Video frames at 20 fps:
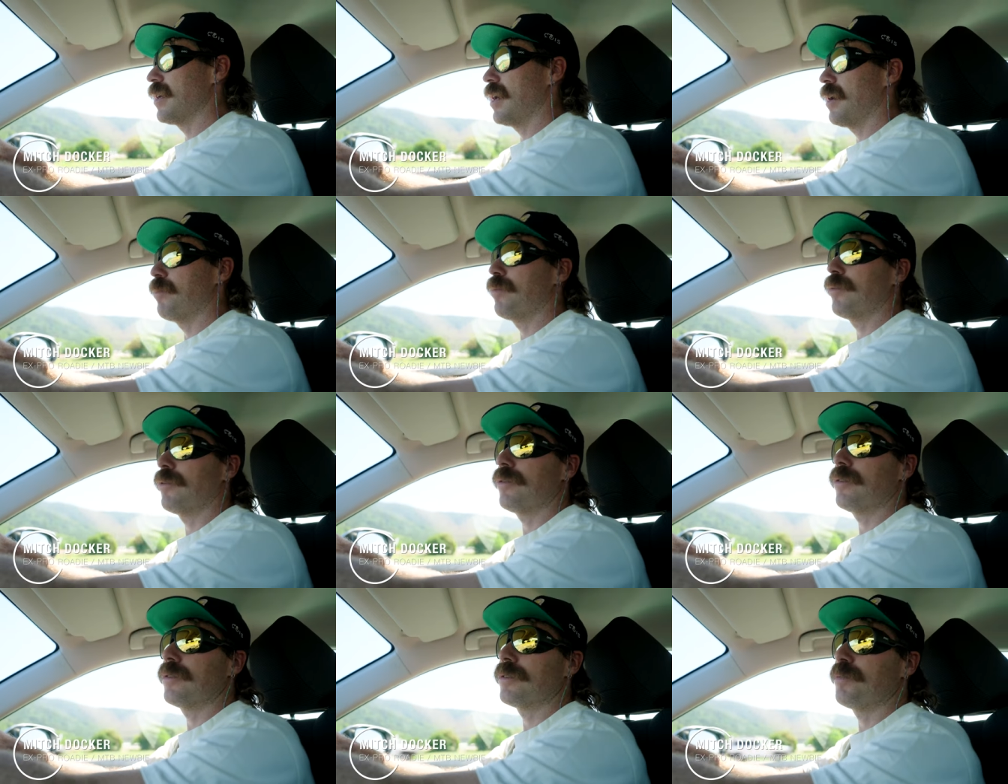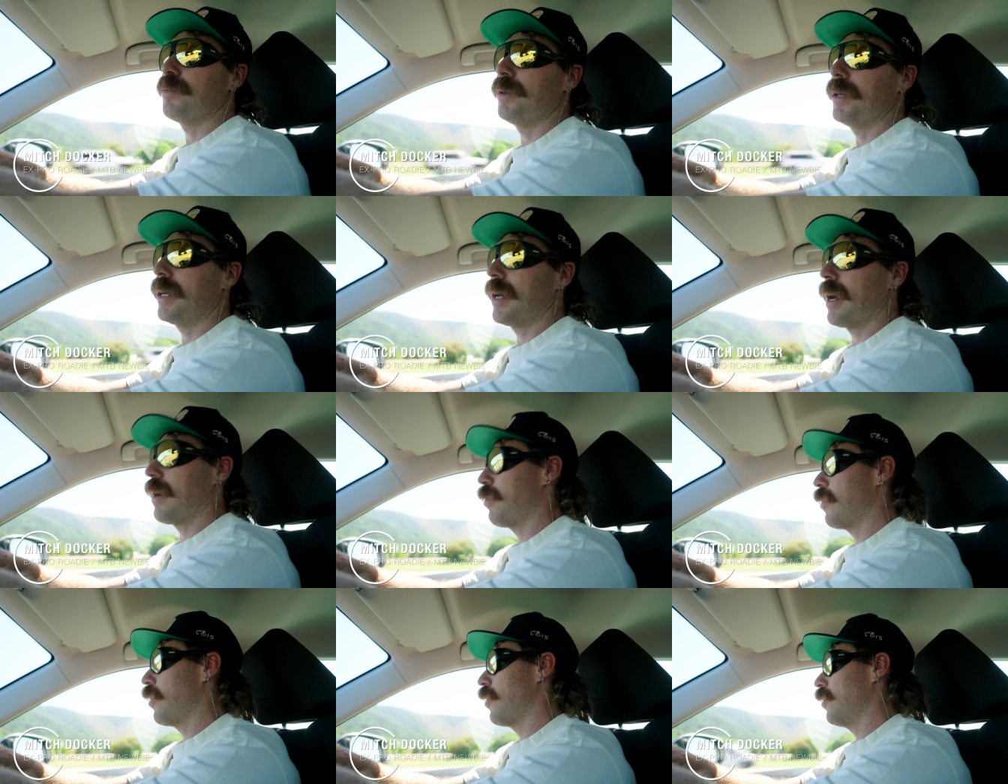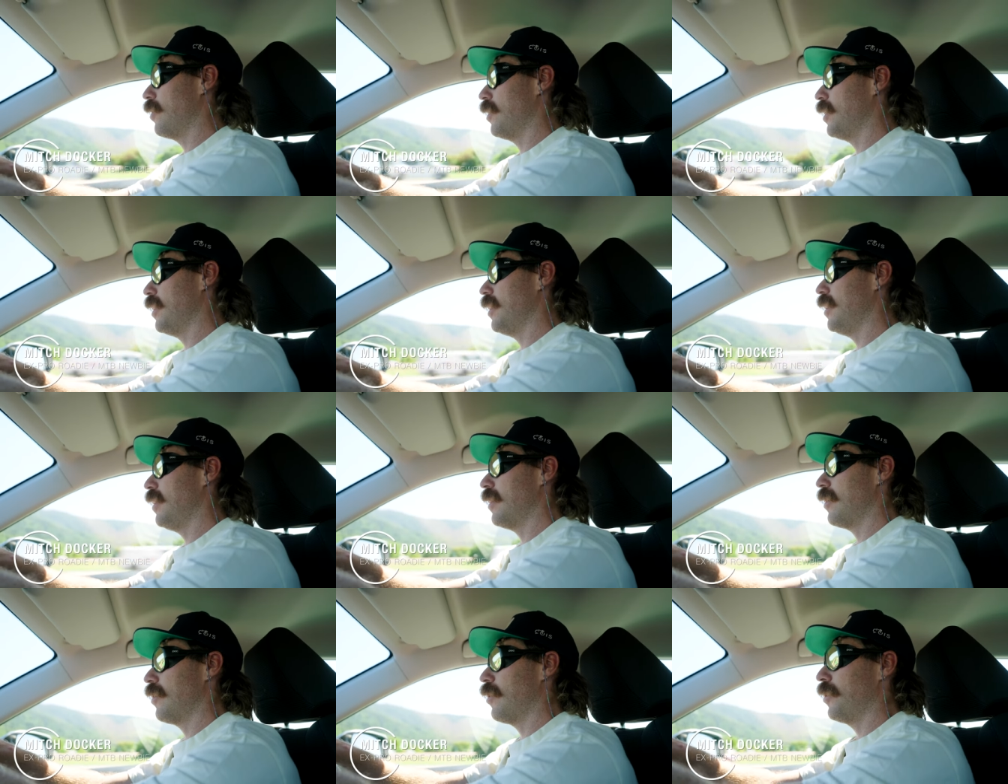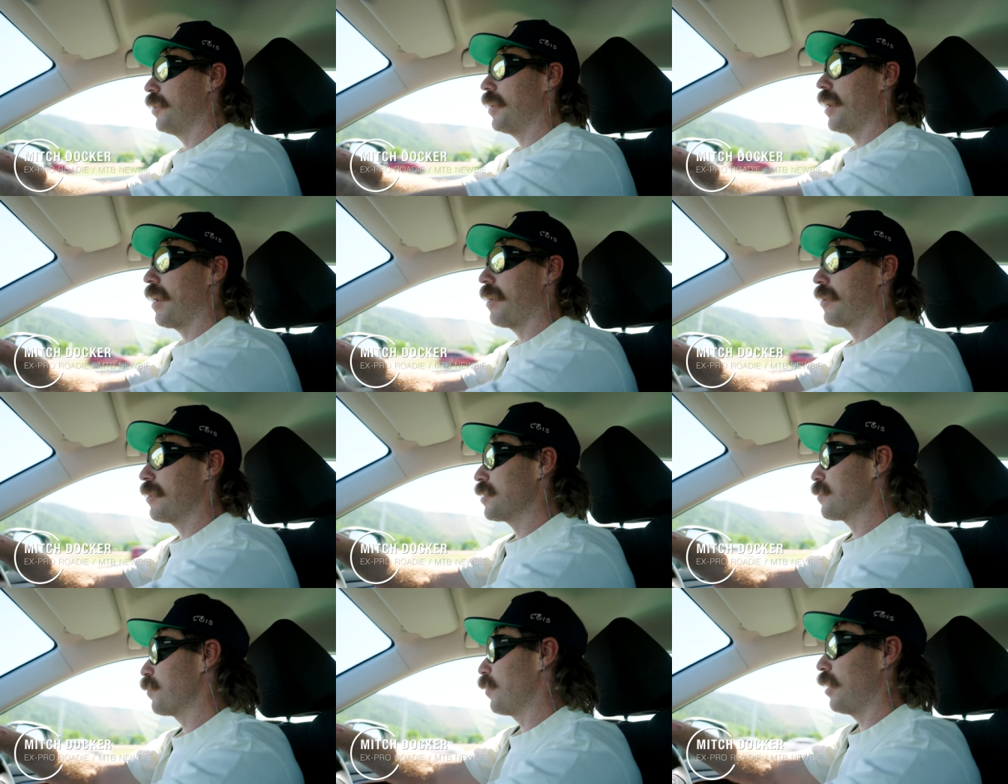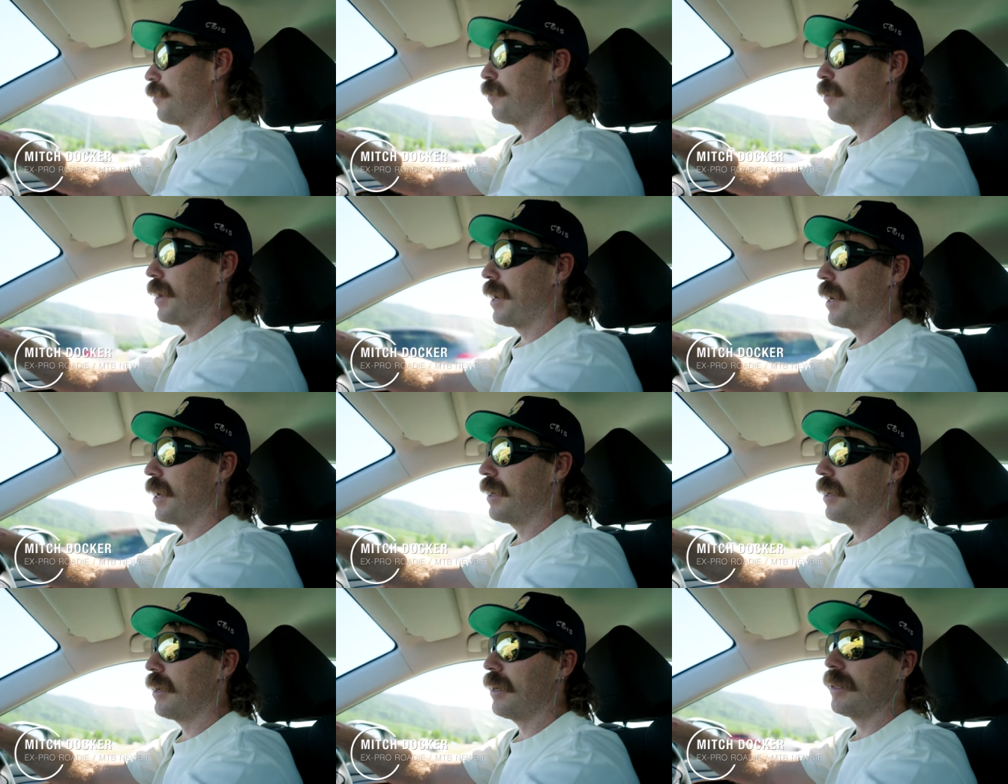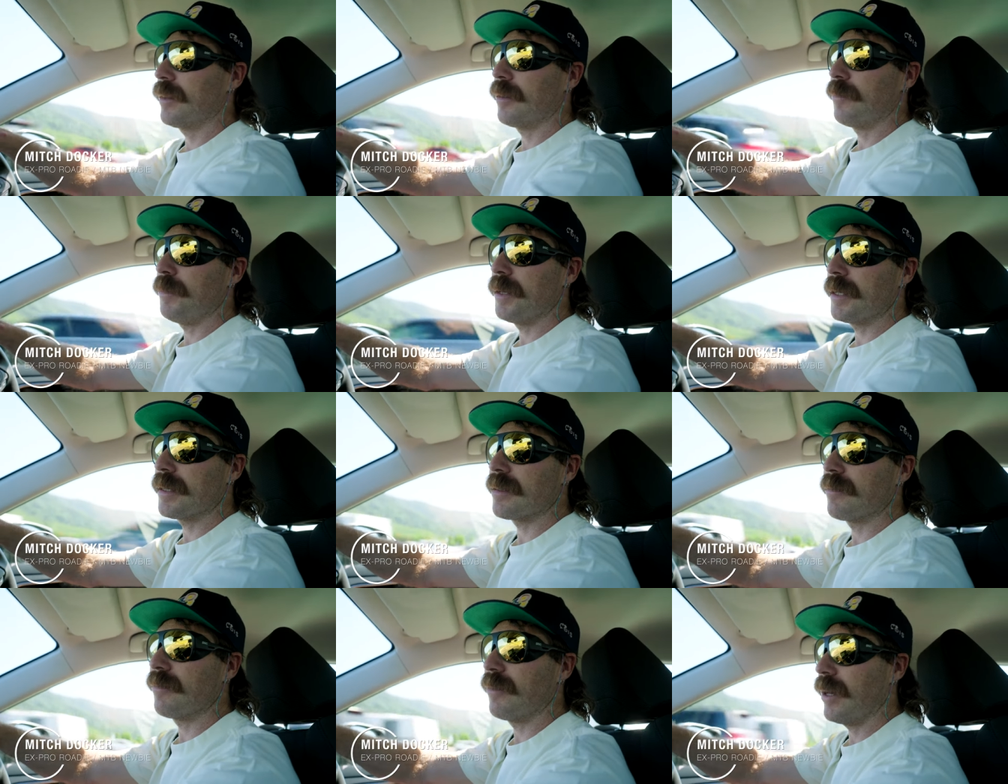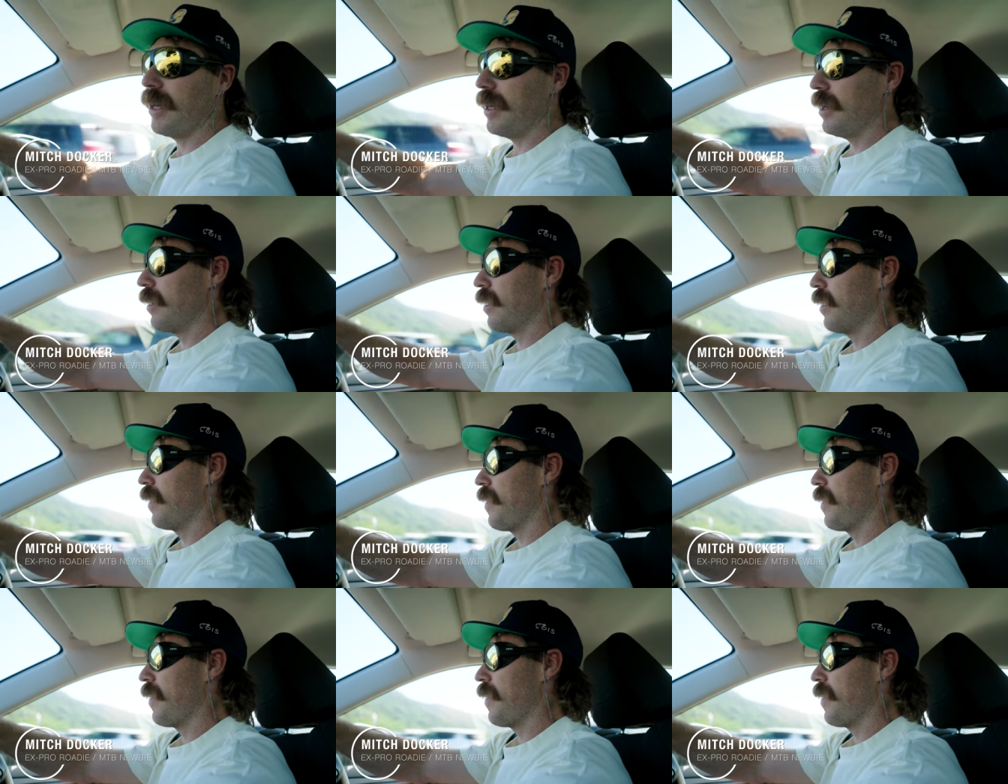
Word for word: Airport, to pick up Holly Harris, my partner in the mixed event.